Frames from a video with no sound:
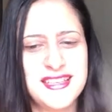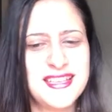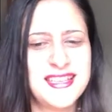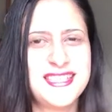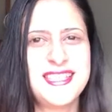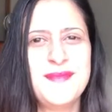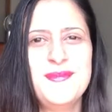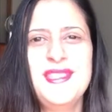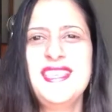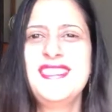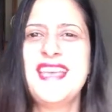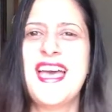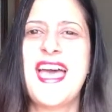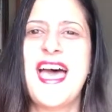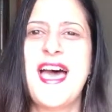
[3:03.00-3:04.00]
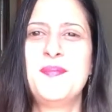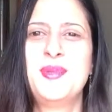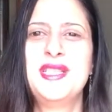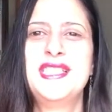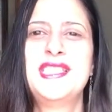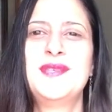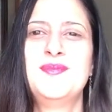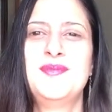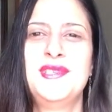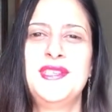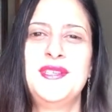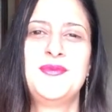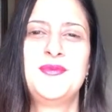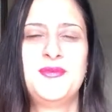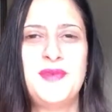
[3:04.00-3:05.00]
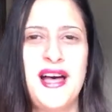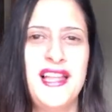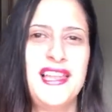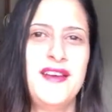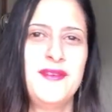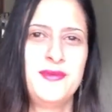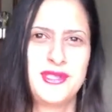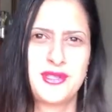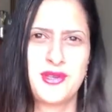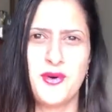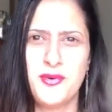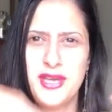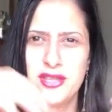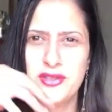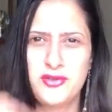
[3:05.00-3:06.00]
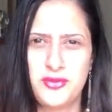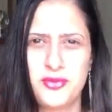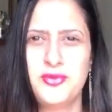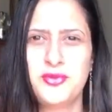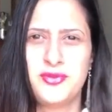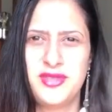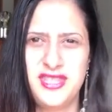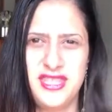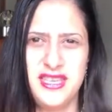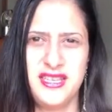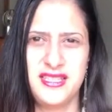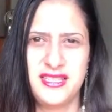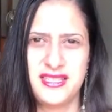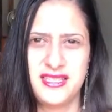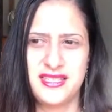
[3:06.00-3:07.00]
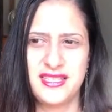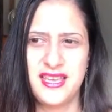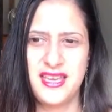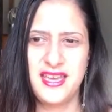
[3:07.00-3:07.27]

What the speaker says: something that happened to me while I was going through this